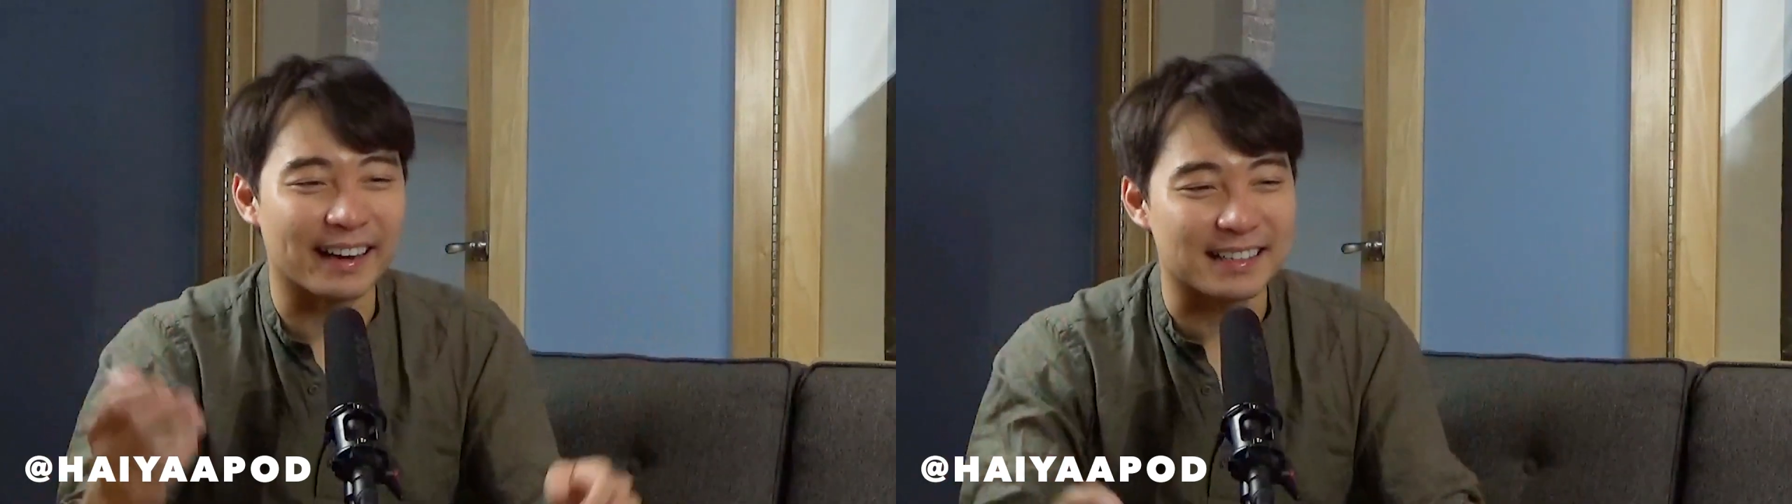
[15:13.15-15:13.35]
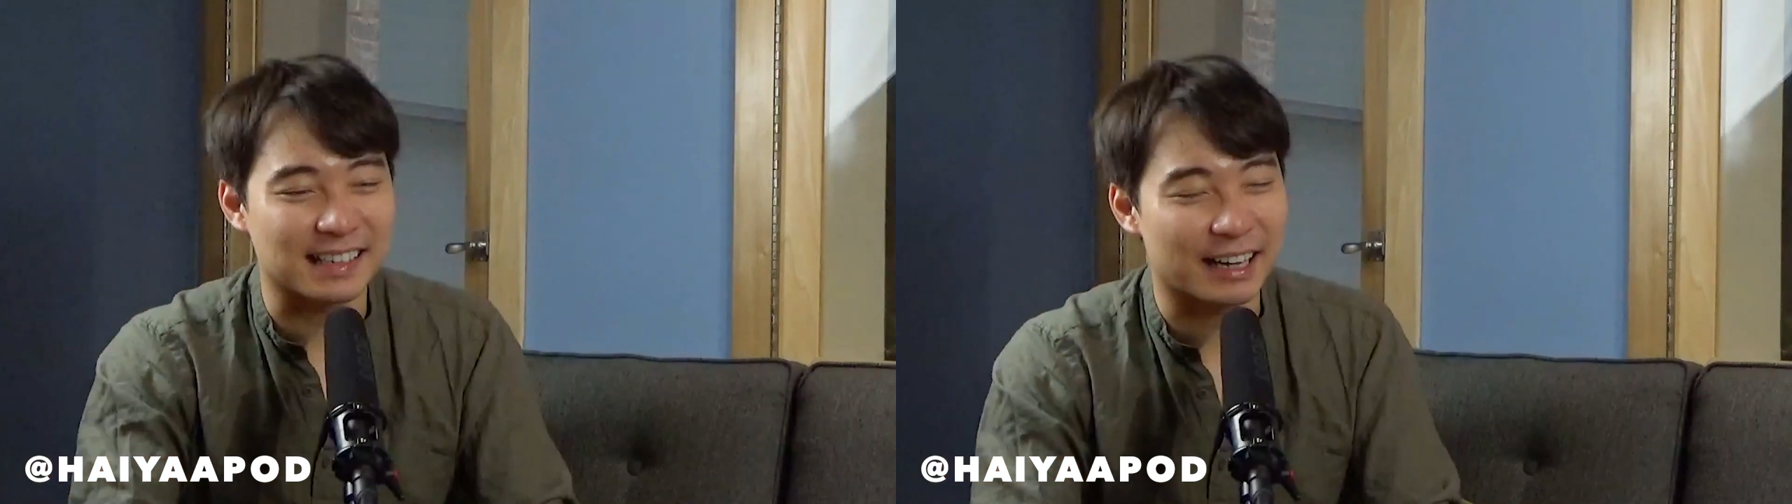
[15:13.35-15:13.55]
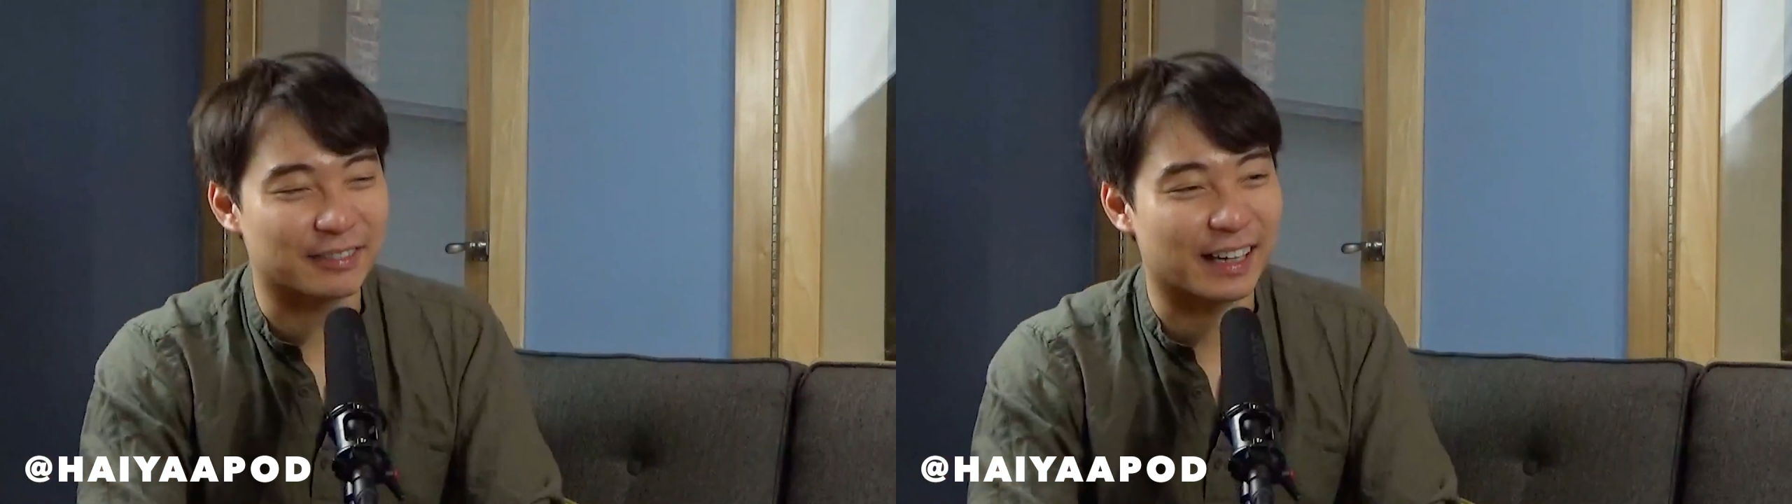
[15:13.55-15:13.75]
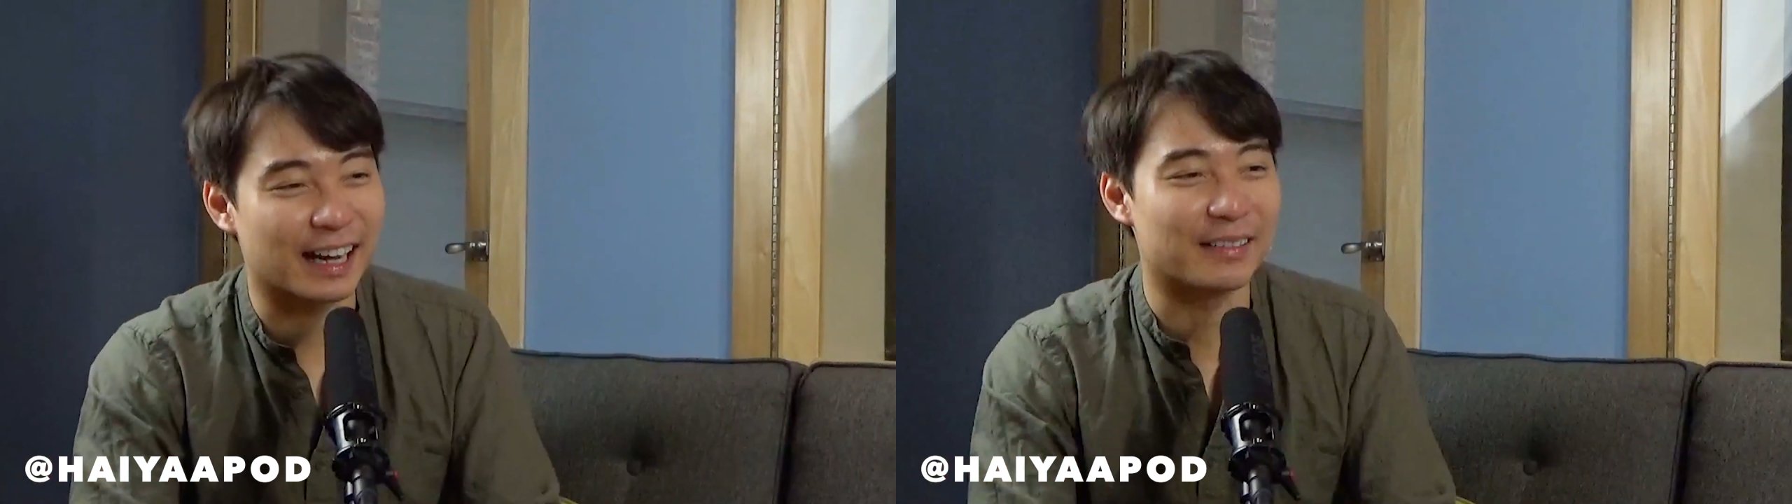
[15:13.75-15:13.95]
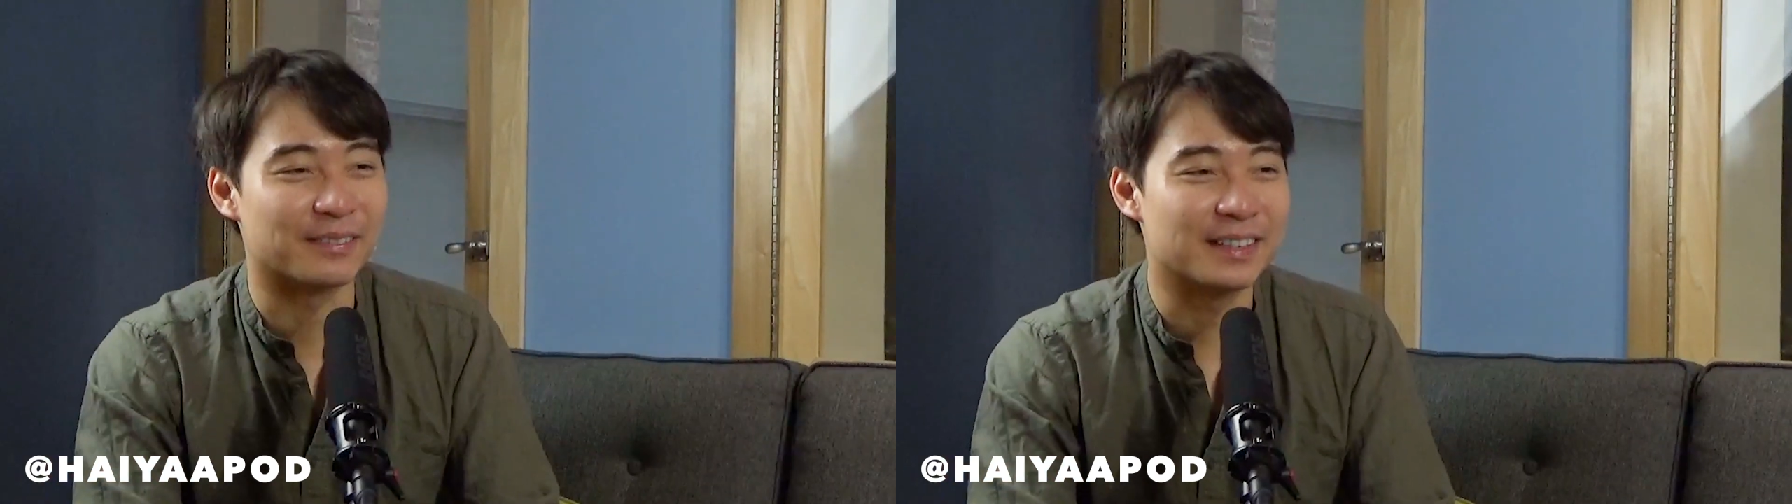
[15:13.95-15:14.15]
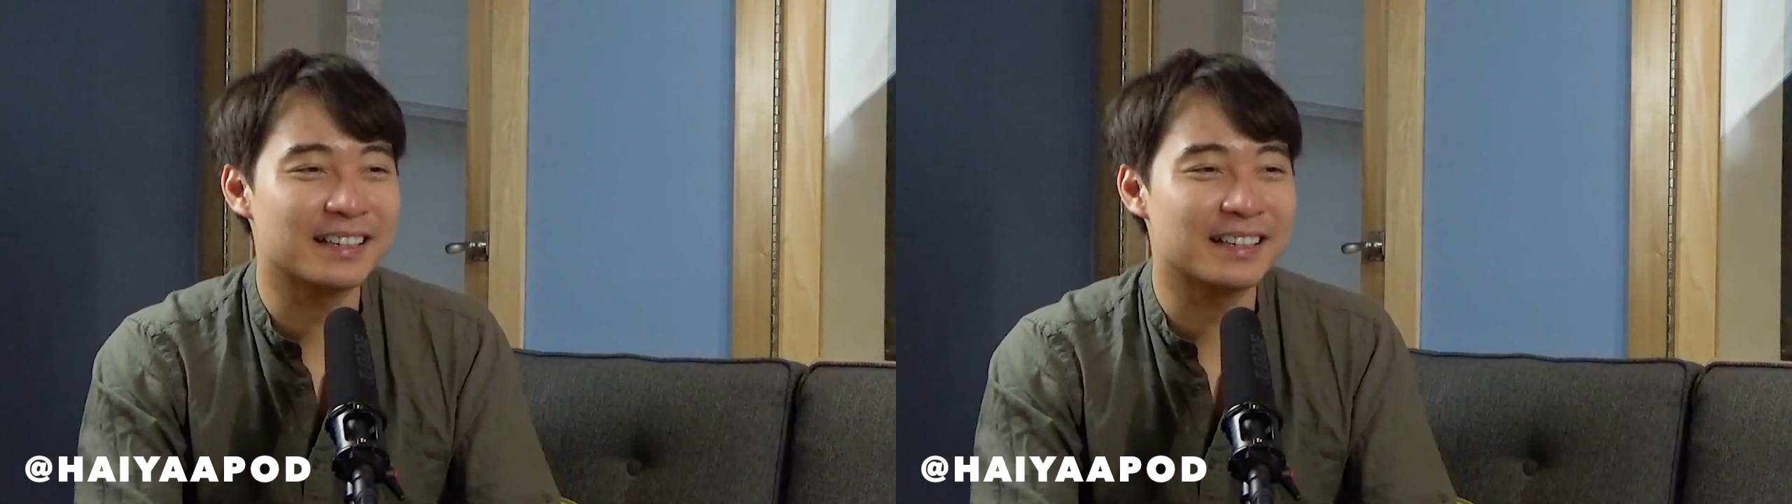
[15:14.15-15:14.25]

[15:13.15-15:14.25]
next lifetime.